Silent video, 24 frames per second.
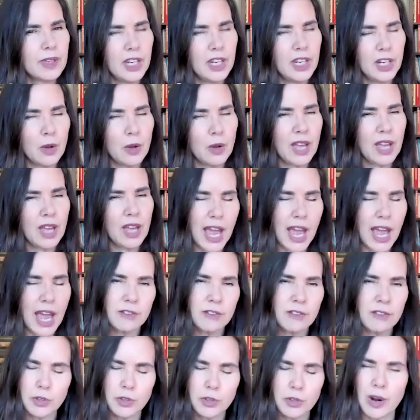And
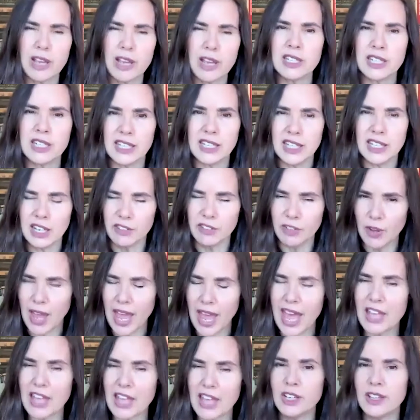kind of trusting that if you
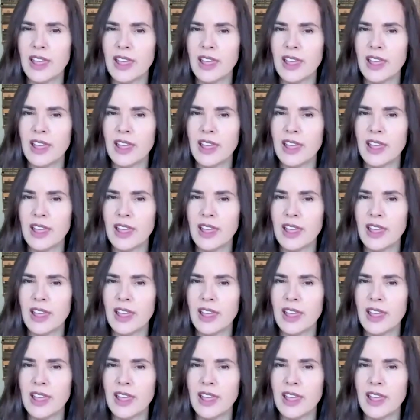answer